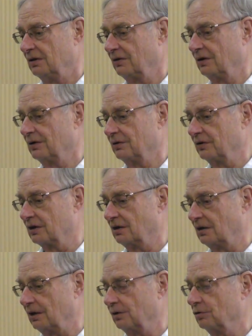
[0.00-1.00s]
there the
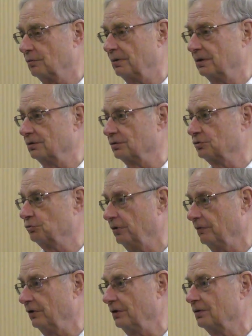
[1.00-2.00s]
canonical bundle is
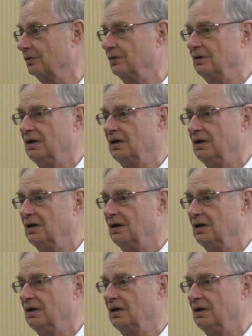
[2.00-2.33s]
trivial,